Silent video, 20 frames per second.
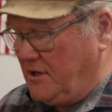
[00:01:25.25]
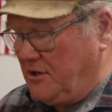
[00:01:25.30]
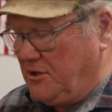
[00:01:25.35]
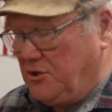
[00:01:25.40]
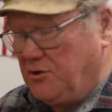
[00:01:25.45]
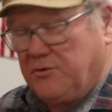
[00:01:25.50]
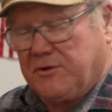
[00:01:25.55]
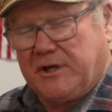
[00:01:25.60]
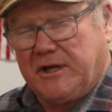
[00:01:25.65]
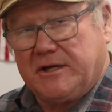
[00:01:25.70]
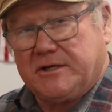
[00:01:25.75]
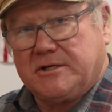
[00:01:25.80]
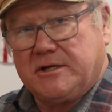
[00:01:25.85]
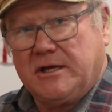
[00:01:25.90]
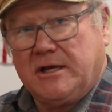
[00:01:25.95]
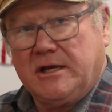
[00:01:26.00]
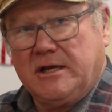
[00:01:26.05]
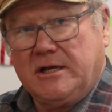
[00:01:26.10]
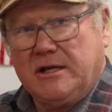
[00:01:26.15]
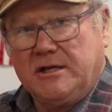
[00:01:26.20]
unit
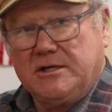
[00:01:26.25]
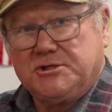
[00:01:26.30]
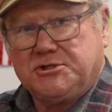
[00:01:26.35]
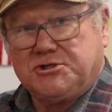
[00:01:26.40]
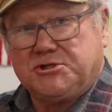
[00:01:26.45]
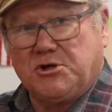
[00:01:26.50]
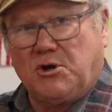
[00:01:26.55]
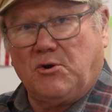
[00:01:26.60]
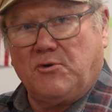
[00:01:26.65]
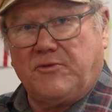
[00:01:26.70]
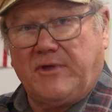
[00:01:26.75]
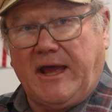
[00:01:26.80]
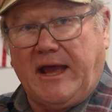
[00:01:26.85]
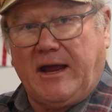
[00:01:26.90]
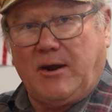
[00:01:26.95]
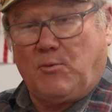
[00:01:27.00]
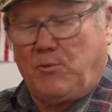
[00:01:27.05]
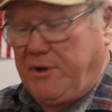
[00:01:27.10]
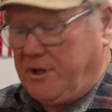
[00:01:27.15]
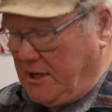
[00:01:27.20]
so
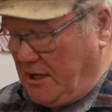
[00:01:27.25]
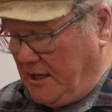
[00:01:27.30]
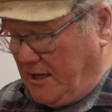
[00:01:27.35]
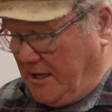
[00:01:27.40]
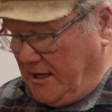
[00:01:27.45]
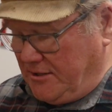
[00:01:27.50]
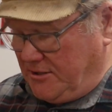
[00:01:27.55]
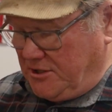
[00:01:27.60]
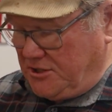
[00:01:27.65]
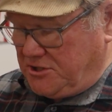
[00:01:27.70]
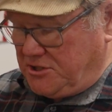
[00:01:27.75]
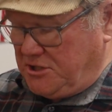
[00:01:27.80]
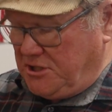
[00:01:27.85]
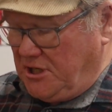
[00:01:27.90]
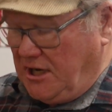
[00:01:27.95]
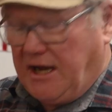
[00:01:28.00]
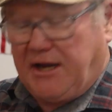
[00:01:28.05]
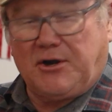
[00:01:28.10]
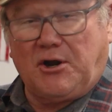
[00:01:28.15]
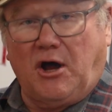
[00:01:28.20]
that we can get this
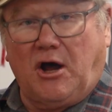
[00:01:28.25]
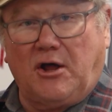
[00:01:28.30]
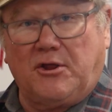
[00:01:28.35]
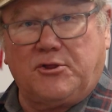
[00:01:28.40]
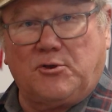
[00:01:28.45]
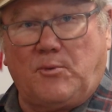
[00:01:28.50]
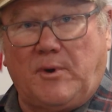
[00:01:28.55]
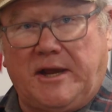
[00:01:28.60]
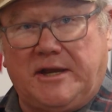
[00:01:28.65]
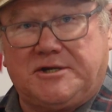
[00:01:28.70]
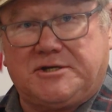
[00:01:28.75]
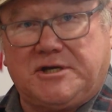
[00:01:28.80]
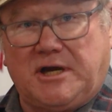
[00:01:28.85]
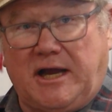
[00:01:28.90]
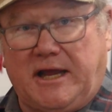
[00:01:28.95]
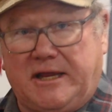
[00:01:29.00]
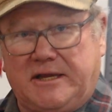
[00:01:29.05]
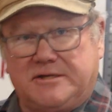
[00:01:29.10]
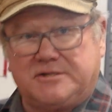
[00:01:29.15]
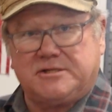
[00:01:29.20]
nut all the way
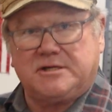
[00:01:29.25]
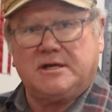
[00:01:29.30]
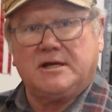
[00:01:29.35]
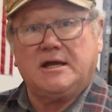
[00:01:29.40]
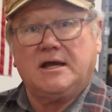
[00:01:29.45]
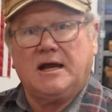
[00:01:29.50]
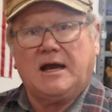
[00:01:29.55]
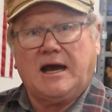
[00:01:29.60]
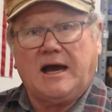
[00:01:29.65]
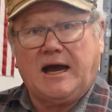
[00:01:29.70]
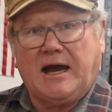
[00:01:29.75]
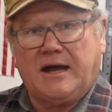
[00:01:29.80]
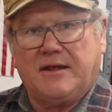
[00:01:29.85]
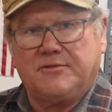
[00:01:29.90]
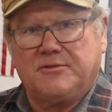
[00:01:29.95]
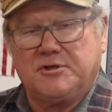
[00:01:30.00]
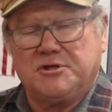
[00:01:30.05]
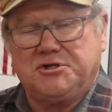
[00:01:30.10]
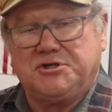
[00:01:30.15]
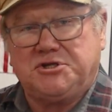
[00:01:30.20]
tight.
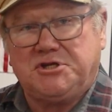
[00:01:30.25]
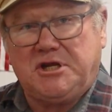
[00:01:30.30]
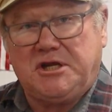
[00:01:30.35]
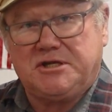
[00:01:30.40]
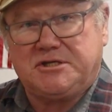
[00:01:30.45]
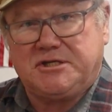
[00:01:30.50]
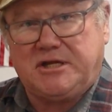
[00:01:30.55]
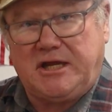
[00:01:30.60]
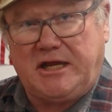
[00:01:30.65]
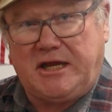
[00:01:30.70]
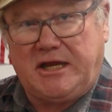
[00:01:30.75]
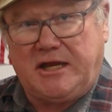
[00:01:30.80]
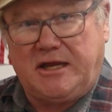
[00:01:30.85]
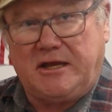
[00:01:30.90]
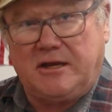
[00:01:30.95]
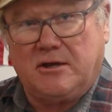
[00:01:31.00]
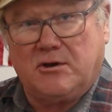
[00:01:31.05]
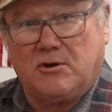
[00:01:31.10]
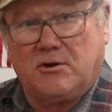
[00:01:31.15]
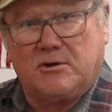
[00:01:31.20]
On the
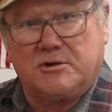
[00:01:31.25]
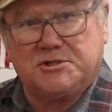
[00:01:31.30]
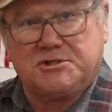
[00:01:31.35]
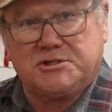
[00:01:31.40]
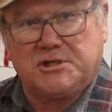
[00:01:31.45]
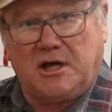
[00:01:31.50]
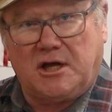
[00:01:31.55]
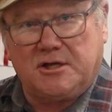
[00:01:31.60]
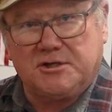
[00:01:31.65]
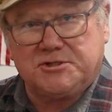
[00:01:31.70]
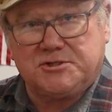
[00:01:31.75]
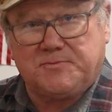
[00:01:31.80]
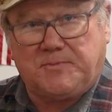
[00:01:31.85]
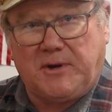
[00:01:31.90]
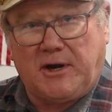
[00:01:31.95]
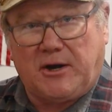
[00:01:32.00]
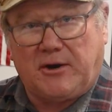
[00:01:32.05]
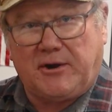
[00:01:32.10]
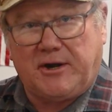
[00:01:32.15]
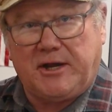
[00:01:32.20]
GT or
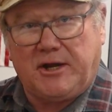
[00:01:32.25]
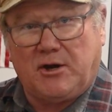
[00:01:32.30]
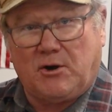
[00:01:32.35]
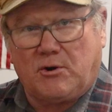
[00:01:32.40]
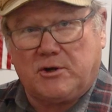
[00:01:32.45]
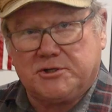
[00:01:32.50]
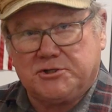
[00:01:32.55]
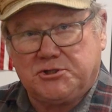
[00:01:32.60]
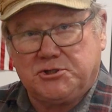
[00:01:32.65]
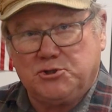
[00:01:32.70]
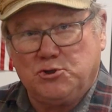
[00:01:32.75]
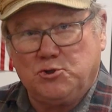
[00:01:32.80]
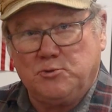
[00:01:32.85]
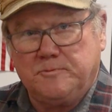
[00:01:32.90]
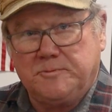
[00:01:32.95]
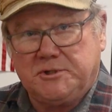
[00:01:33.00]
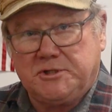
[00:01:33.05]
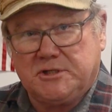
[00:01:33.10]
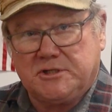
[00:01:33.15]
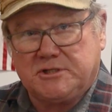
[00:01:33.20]
Salisbury or
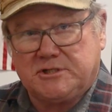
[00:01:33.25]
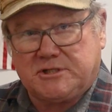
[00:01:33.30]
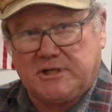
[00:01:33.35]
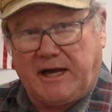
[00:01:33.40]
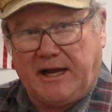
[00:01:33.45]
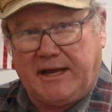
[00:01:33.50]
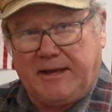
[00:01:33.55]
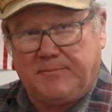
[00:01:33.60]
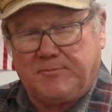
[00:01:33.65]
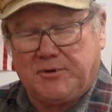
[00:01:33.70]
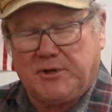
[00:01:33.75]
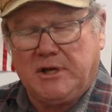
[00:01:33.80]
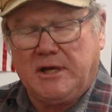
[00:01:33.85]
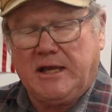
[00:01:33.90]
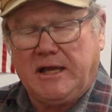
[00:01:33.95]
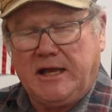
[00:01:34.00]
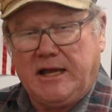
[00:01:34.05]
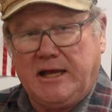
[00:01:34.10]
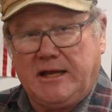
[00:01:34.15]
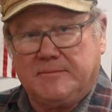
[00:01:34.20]
tubed type
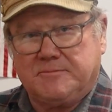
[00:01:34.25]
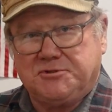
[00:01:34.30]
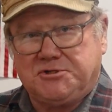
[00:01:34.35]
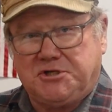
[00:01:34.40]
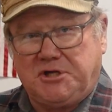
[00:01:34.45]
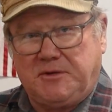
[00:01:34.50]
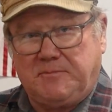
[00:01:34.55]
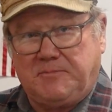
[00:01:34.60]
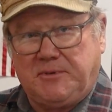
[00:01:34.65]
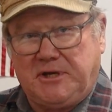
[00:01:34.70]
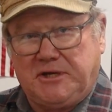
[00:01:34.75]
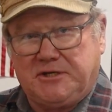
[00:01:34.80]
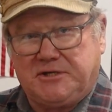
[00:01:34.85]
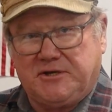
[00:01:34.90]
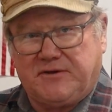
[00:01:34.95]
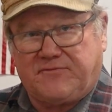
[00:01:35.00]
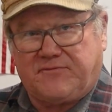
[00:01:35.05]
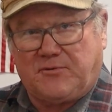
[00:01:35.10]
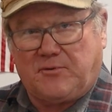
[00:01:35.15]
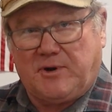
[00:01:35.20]
MGB
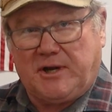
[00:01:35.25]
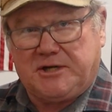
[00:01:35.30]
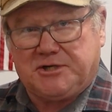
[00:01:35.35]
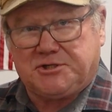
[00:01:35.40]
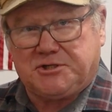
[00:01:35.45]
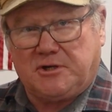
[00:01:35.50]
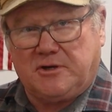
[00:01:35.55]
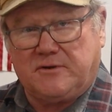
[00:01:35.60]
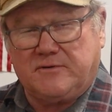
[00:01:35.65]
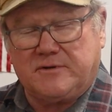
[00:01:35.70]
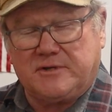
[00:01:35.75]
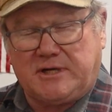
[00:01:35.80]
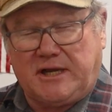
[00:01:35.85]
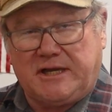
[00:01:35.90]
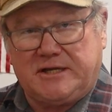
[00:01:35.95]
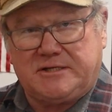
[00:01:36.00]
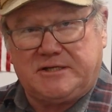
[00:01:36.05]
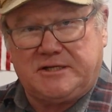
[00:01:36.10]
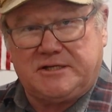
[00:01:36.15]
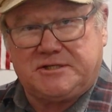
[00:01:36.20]
differential,
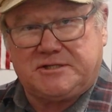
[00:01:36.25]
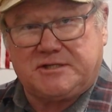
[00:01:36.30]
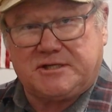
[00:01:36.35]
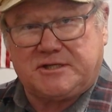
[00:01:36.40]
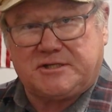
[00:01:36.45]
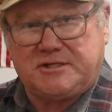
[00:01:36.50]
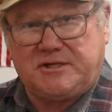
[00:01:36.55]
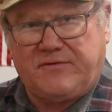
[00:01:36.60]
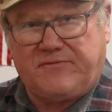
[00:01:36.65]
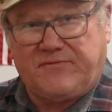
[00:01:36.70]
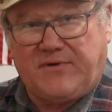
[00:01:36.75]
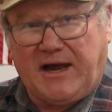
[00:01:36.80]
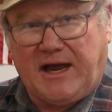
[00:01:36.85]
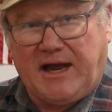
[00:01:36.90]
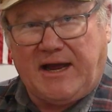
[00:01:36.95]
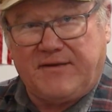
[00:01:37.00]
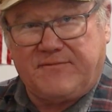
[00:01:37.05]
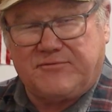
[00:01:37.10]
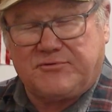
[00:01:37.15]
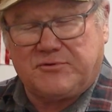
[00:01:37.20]

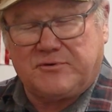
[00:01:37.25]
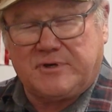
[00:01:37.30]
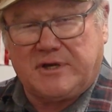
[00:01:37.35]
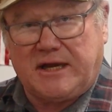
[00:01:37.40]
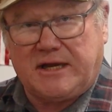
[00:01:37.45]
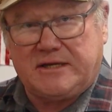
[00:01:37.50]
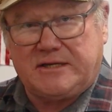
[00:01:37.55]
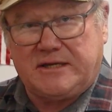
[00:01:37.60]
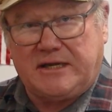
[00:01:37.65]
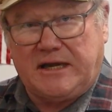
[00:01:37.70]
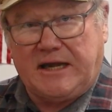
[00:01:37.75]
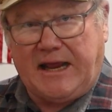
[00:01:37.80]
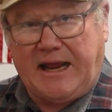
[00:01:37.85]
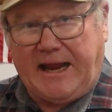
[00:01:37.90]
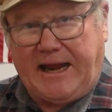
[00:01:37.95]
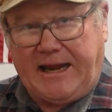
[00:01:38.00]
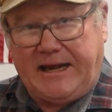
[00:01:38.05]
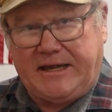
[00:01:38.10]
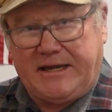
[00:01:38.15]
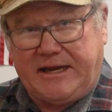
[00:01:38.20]
1965 through
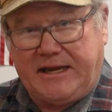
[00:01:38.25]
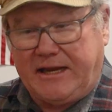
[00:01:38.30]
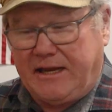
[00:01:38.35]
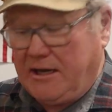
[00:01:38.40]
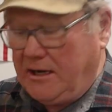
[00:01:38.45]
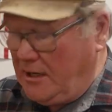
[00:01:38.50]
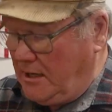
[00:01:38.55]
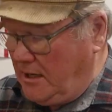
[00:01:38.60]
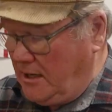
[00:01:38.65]
1980,